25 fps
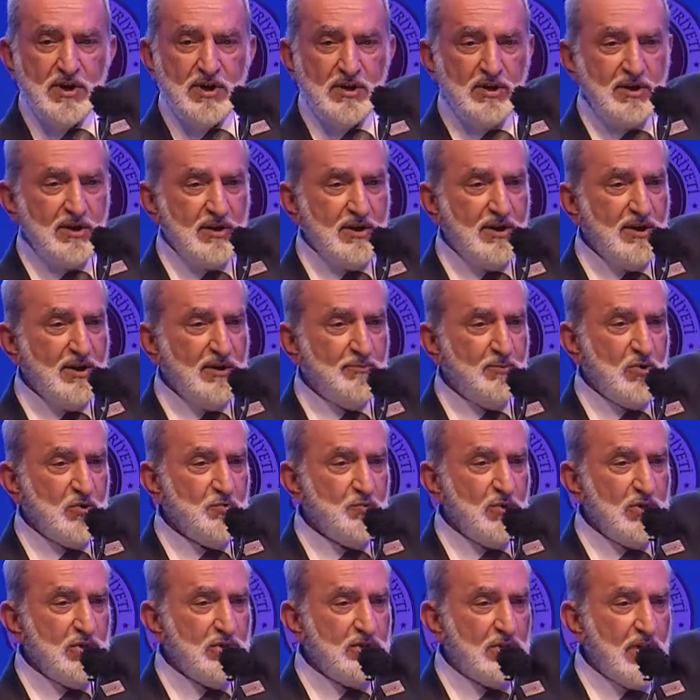here,
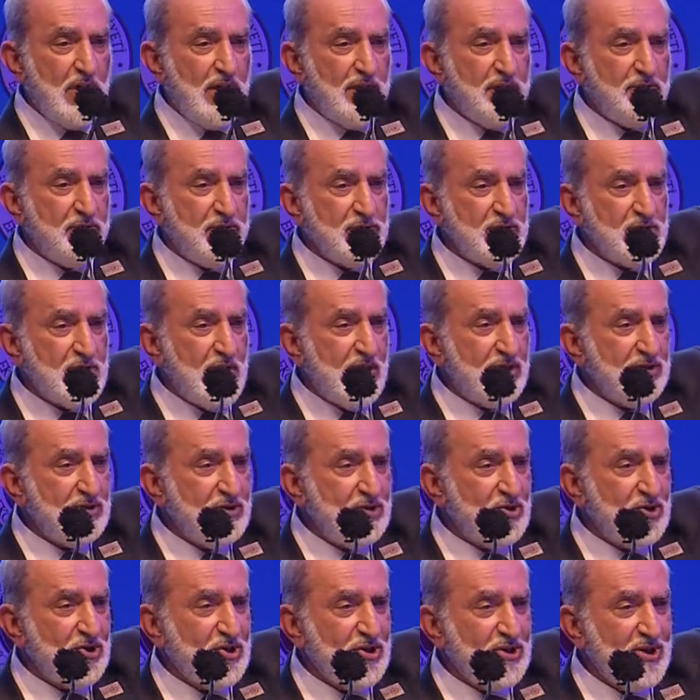between Tigris
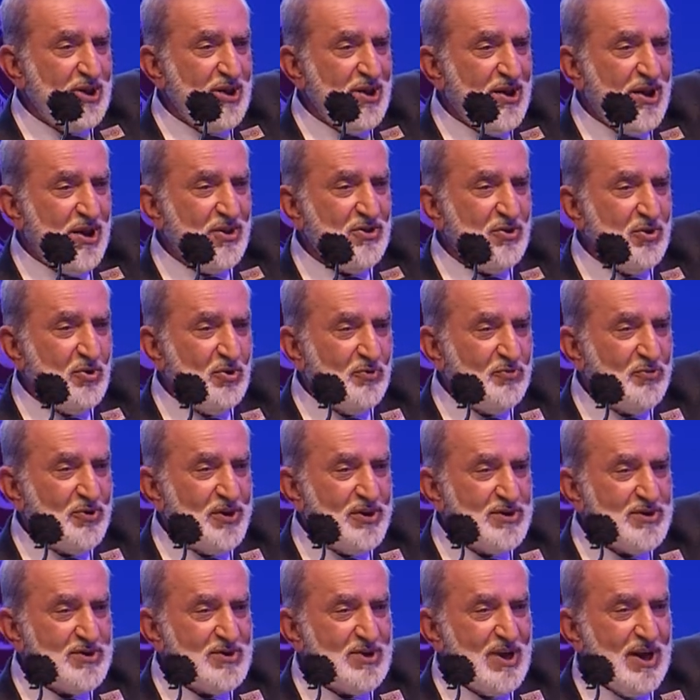and the
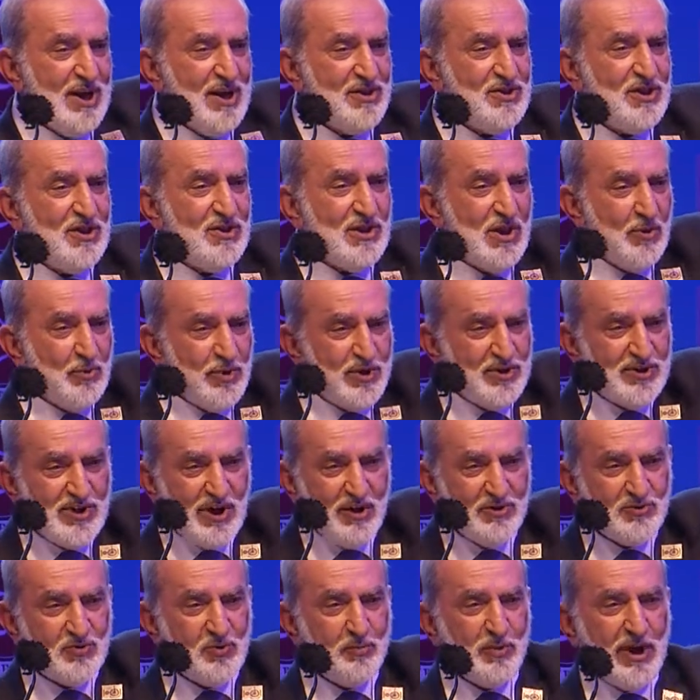Euphrates, and then they went
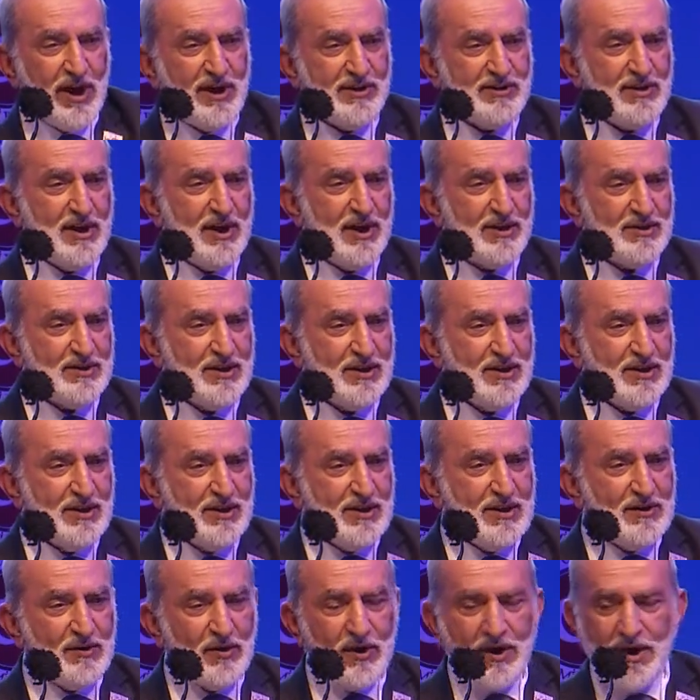down to Baghdad,
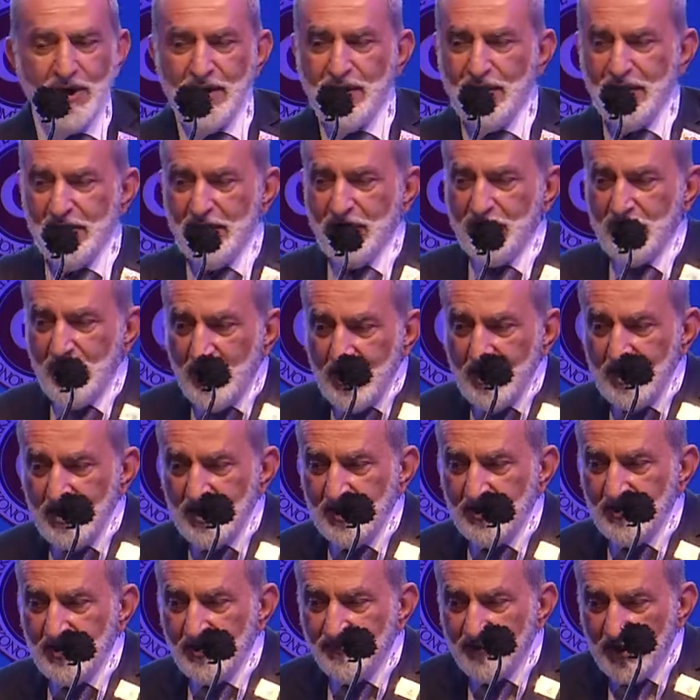right?
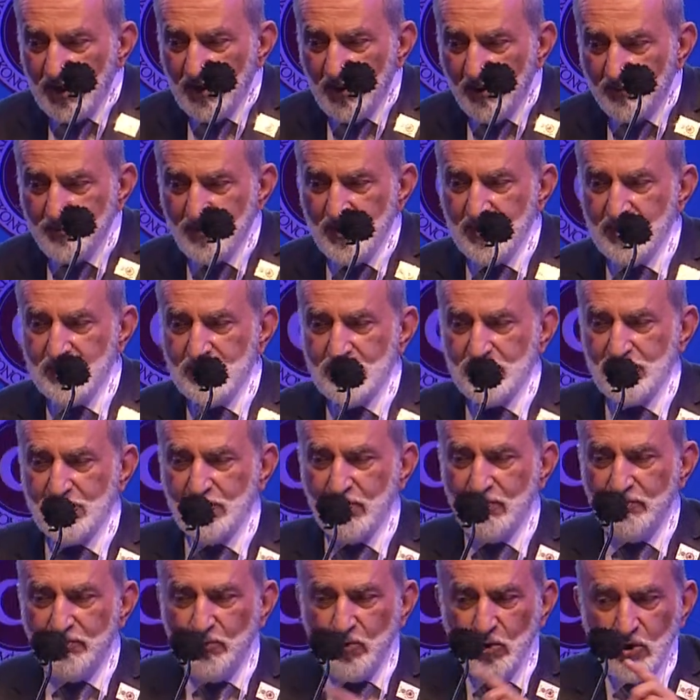They developed this
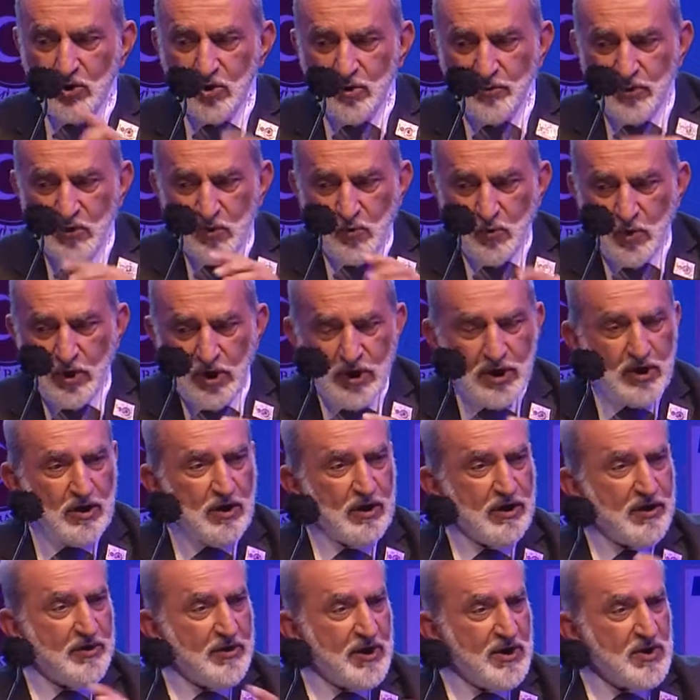sort of worm and
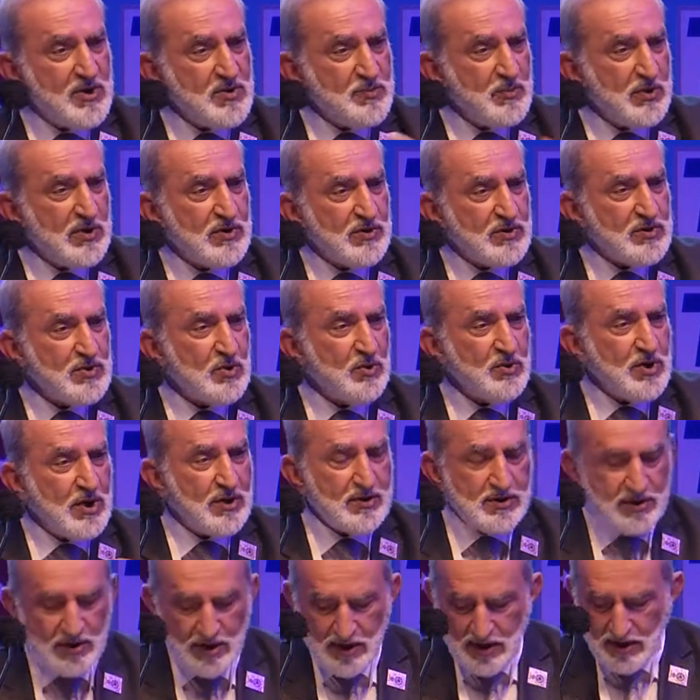wheel arrangement so
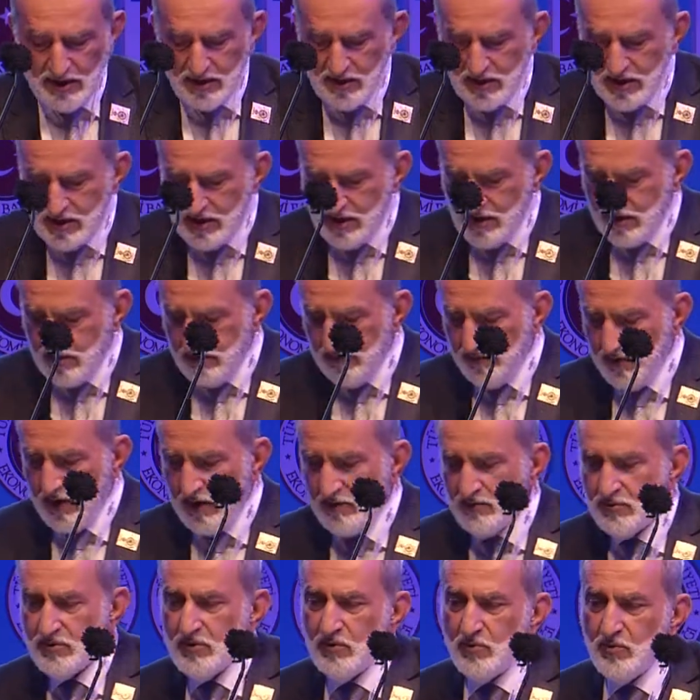that the
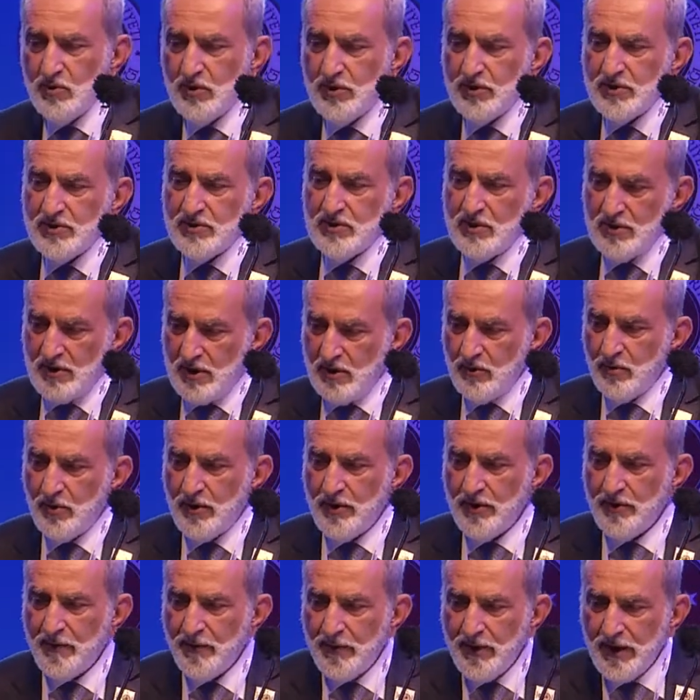fountain works in that
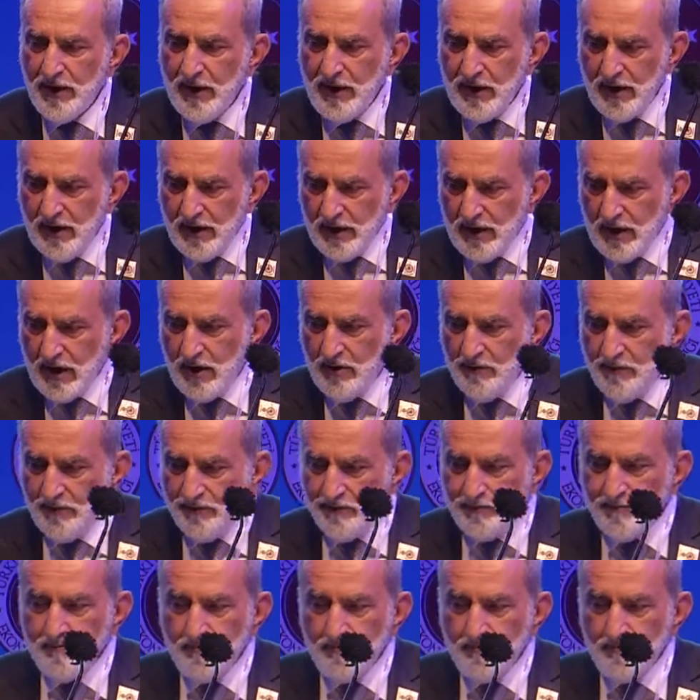way. Now,